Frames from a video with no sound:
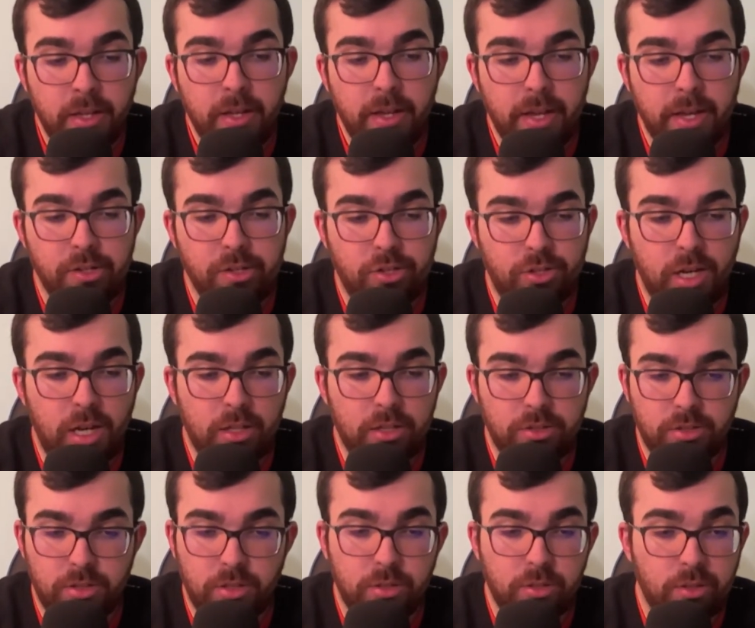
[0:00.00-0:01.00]
And
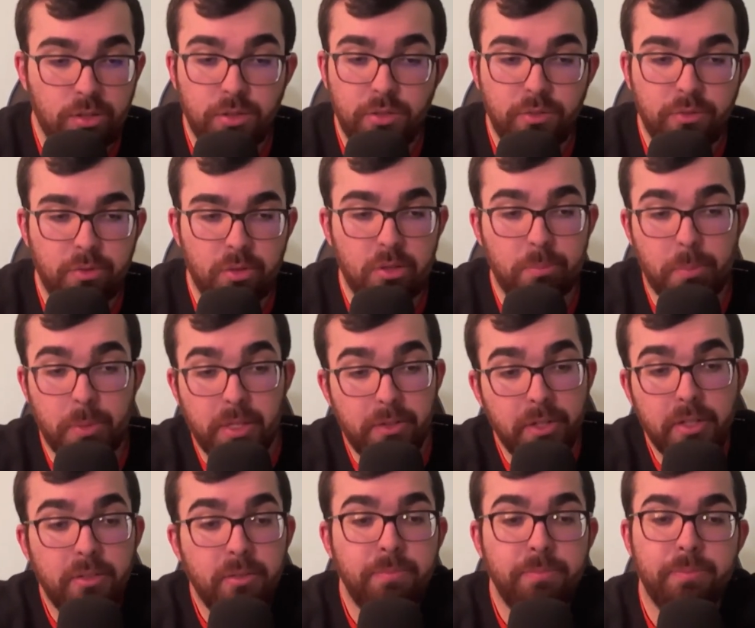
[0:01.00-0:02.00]
shots on goal for a
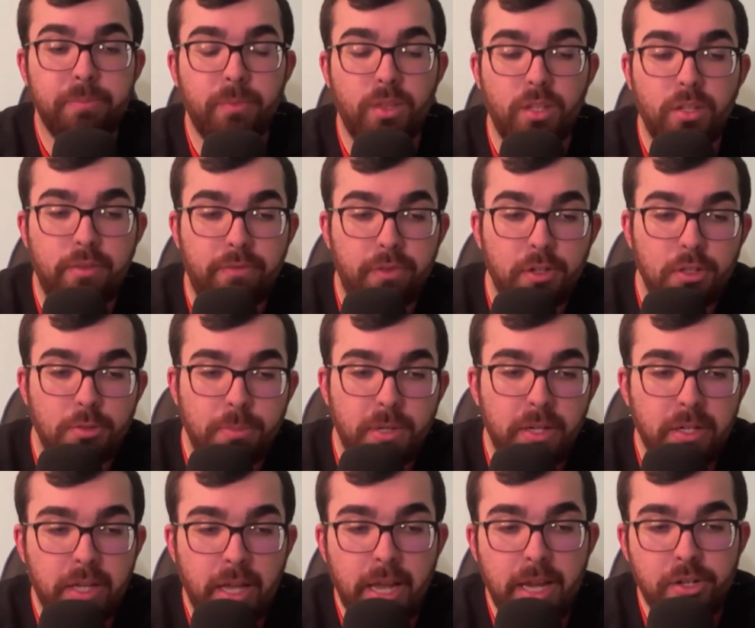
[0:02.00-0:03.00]
period. First
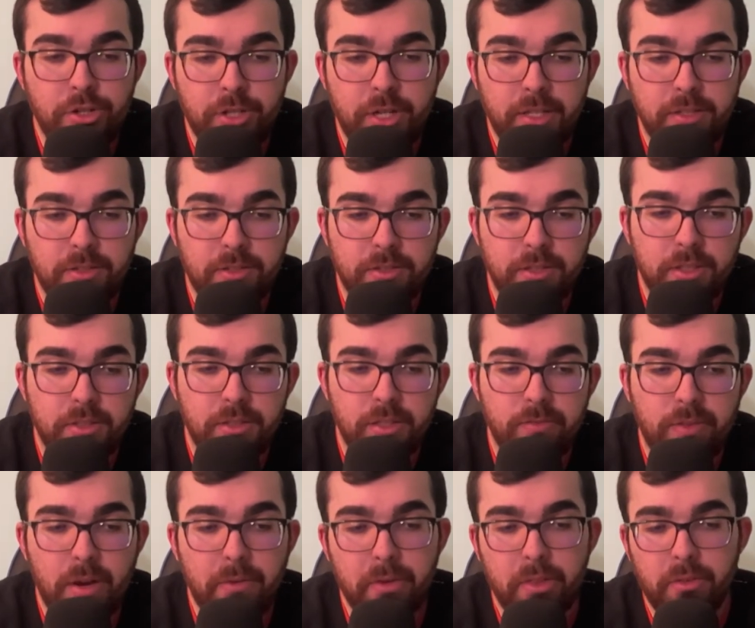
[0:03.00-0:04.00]
period, 8-6 in
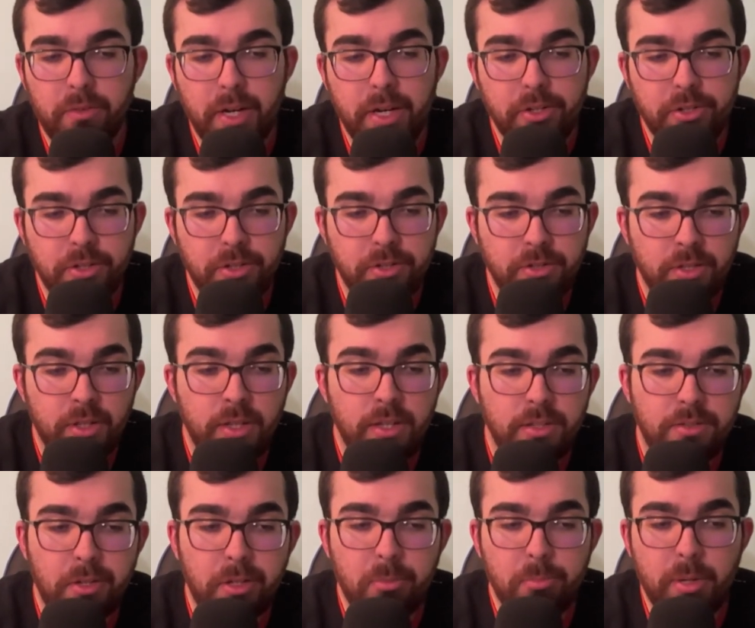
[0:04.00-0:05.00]
favor of the Rangers.
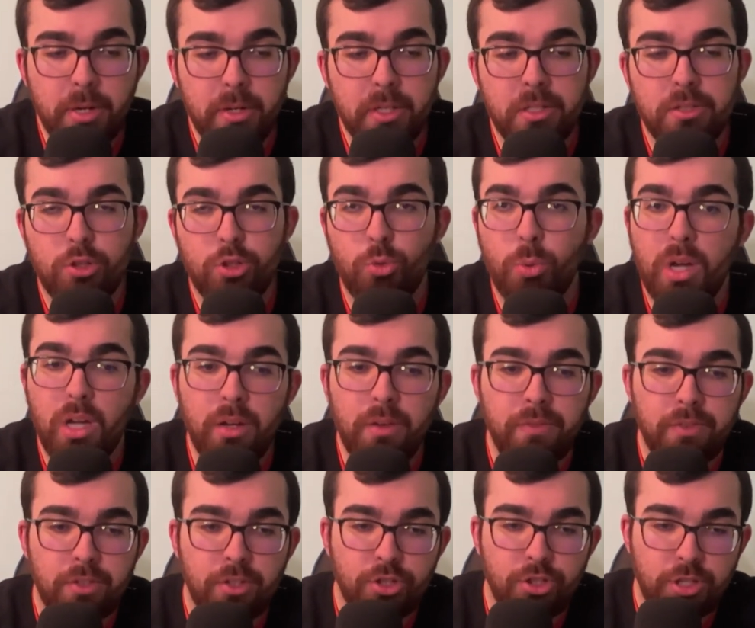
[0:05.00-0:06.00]
Second period,
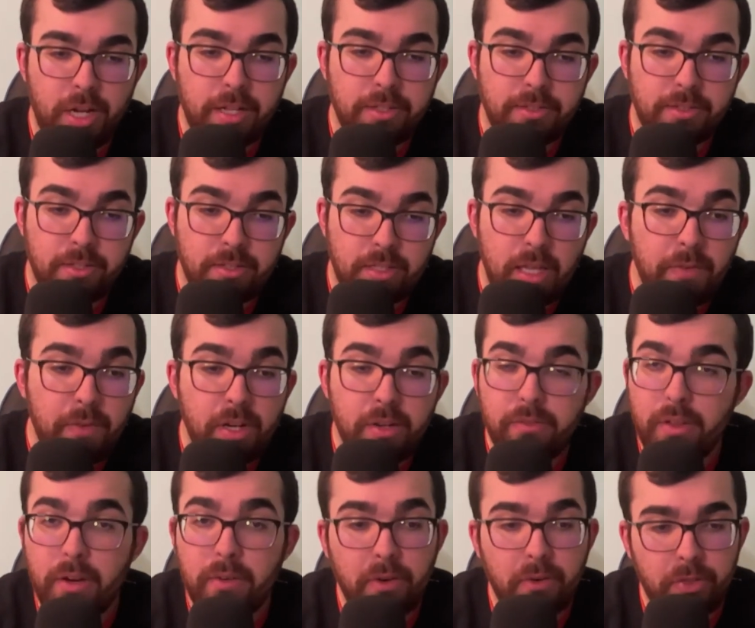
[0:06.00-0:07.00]
12-7 in
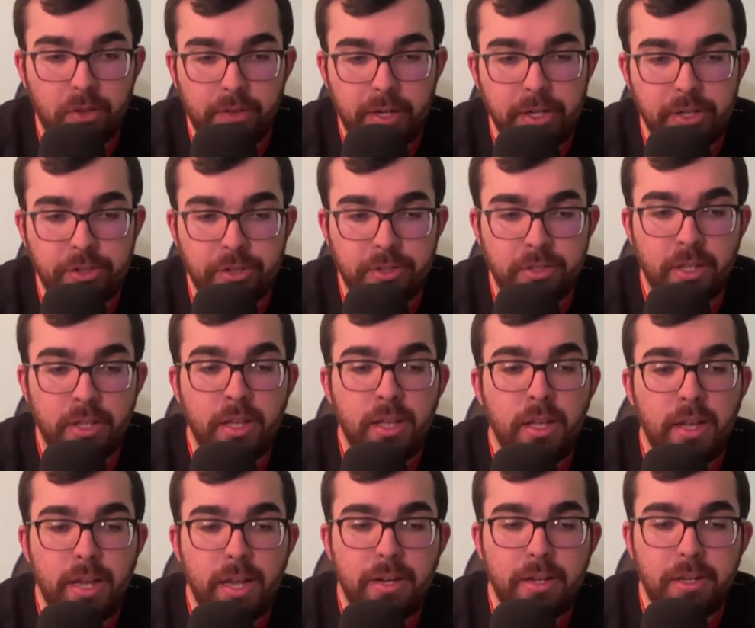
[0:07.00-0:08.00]
favor of the Rangers.
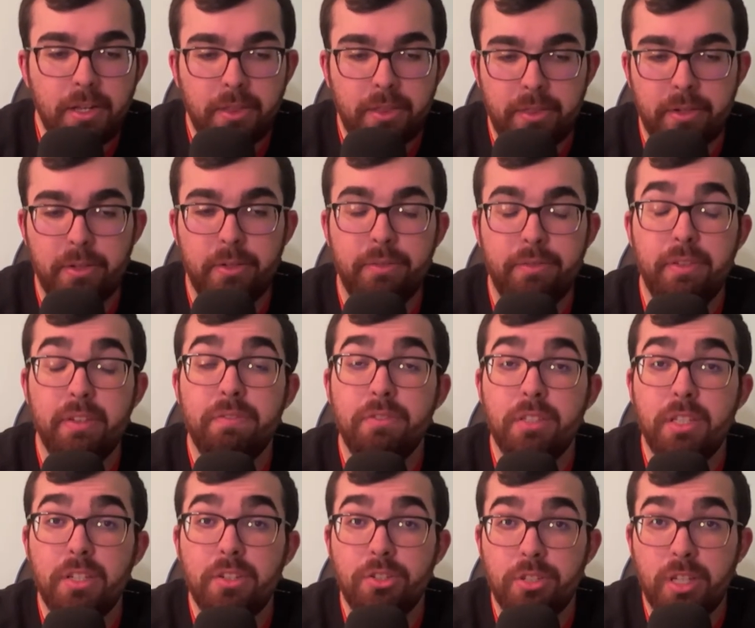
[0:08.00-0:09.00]
And in the third,
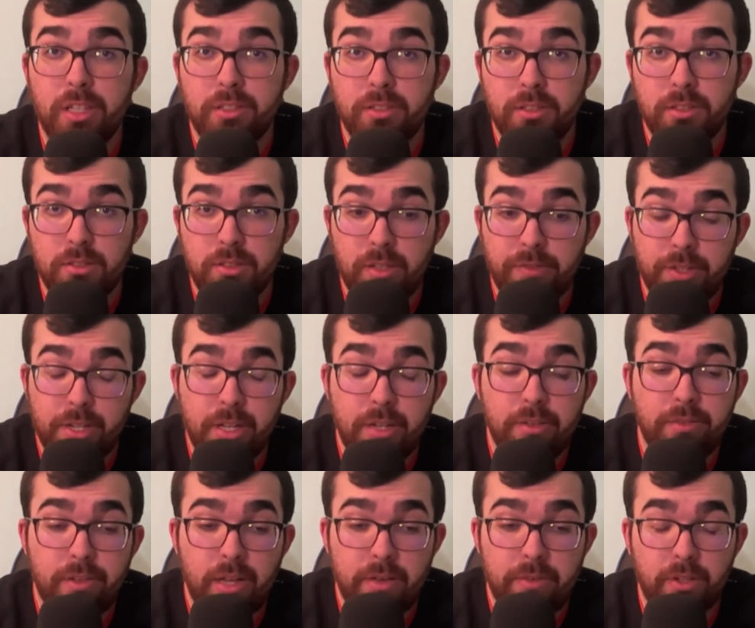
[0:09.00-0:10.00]
15-7 in
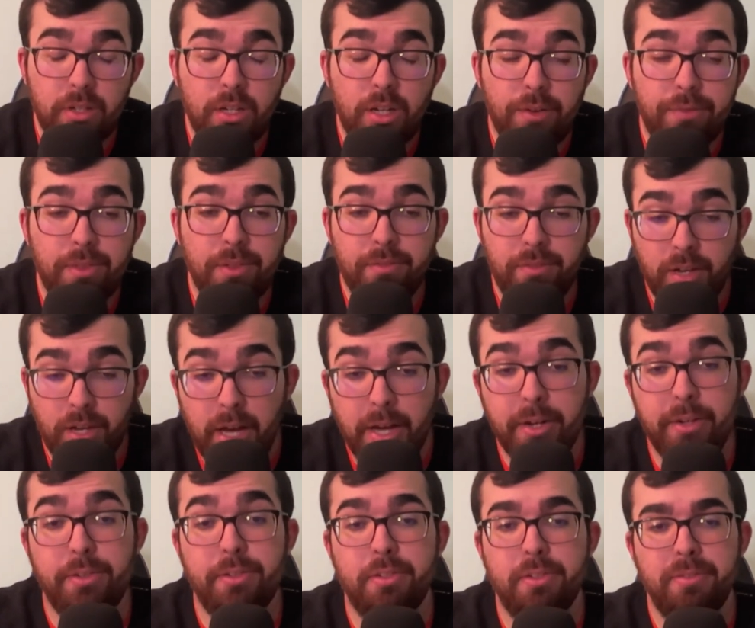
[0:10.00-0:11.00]
favor of the
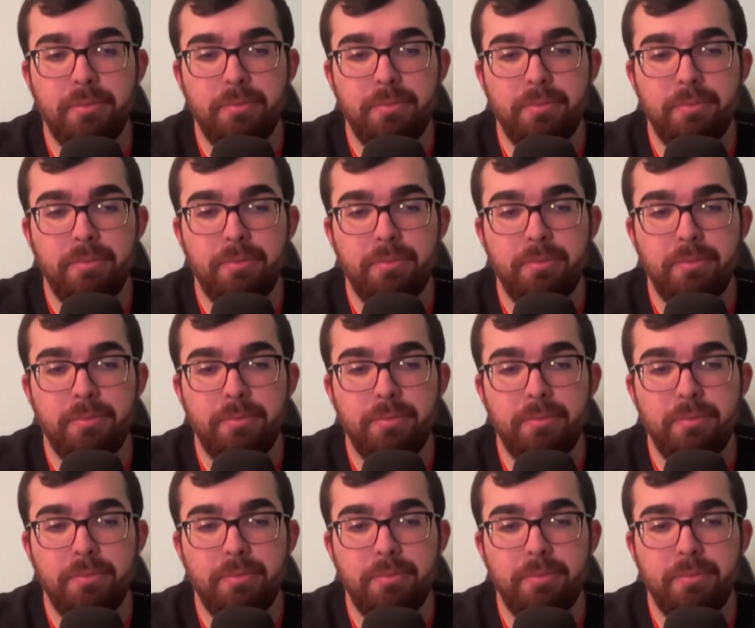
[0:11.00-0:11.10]
Flyers.